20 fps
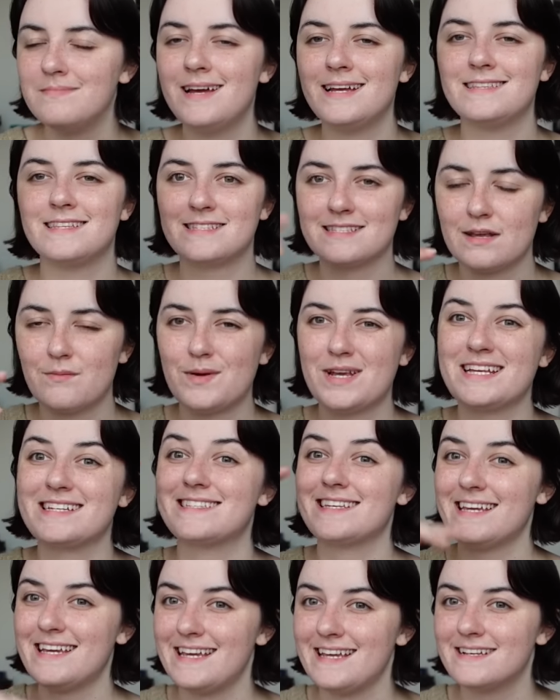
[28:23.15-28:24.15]
and the same way as
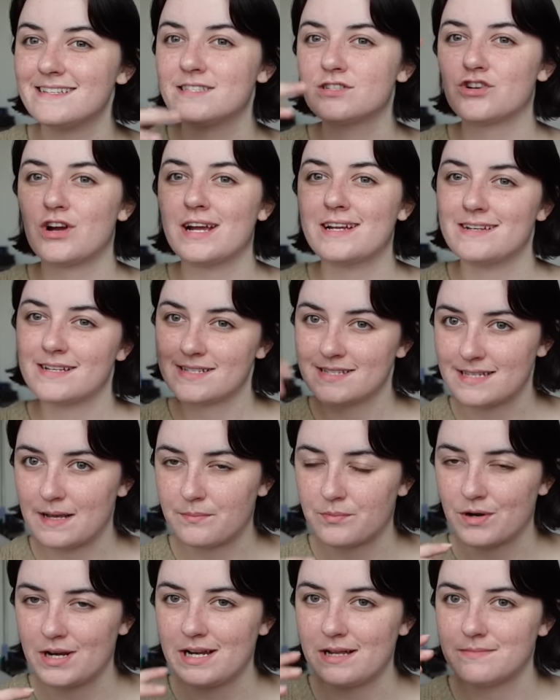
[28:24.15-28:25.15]
he is trying to
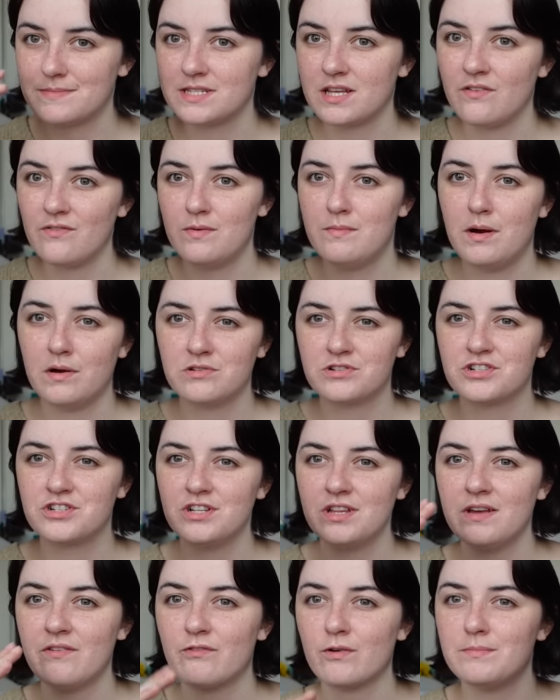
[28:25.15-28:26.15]
separate himself
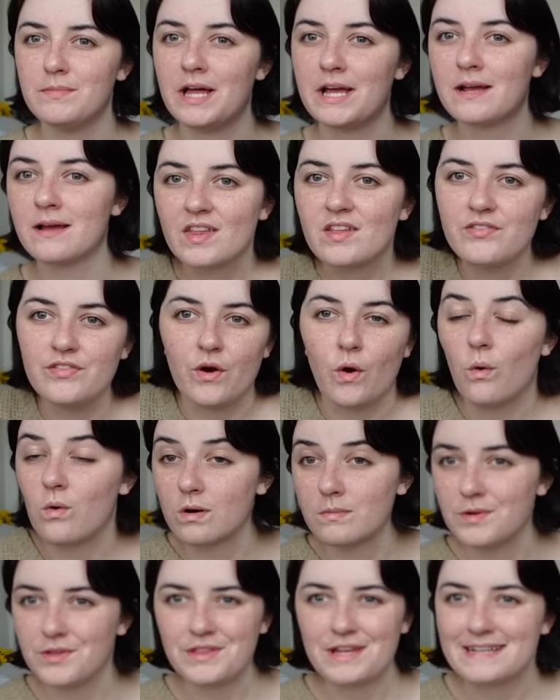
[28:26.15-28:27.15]
emotionally from like the
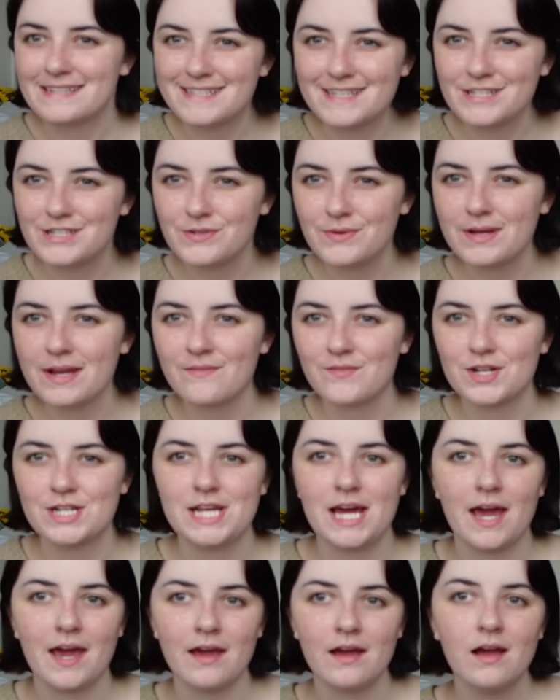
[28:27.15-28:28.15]
horrible things he's doing every
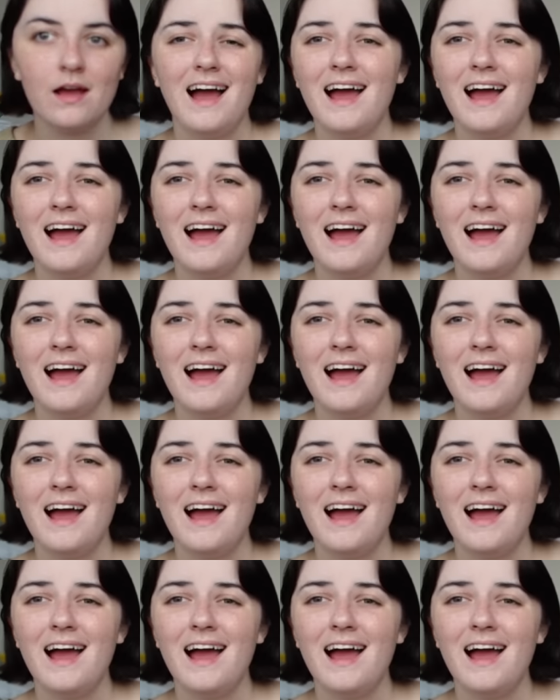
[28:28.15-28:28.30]
day.